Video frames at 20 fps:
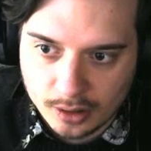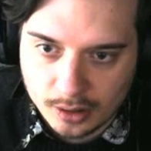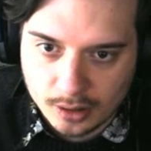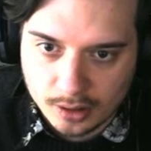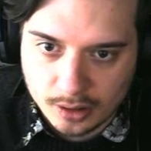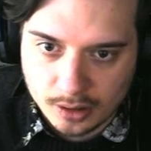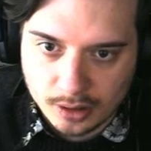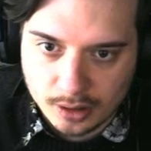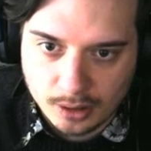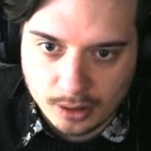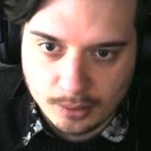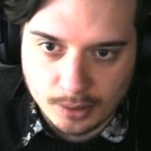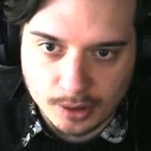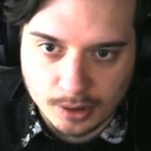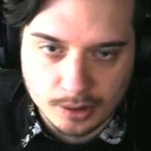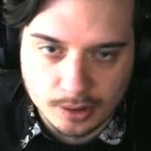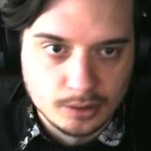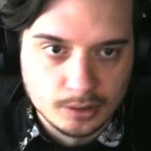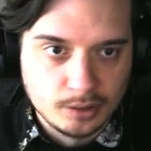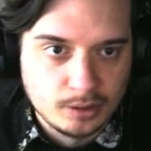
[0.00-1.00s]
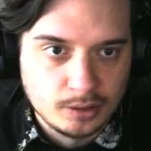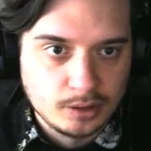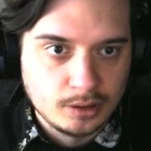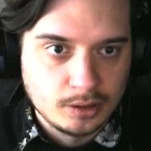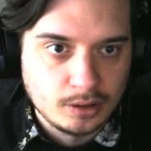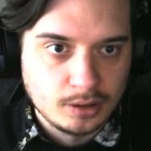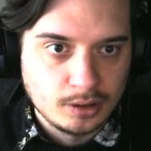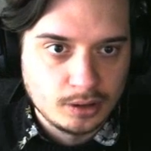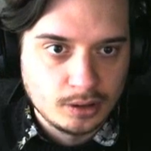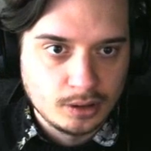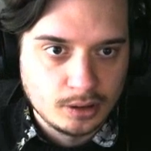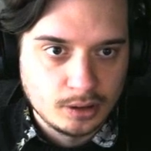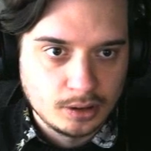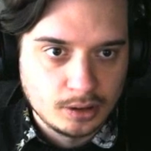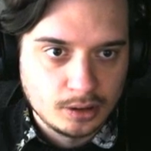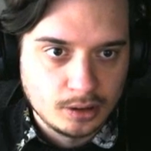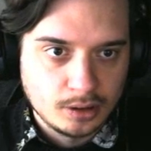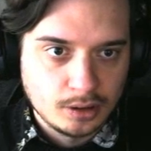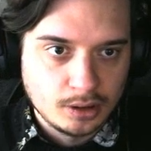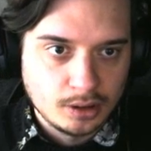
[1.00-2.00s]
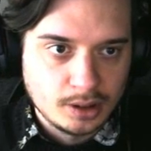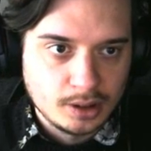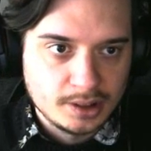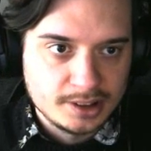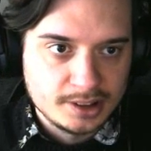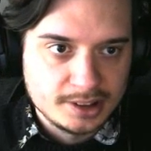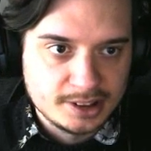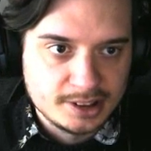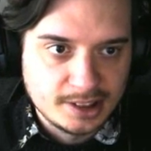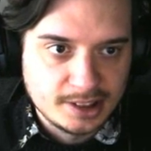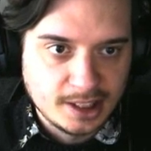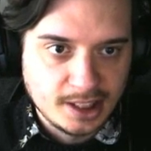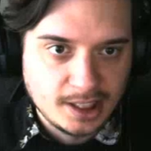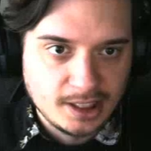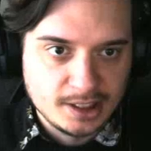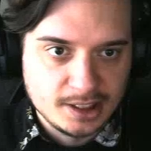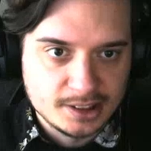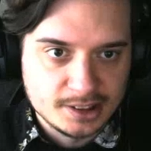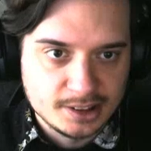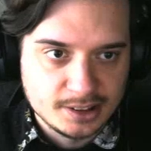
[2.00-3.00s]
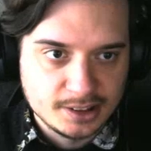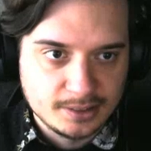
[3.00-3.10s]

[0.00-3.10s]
there we go. It's that easy.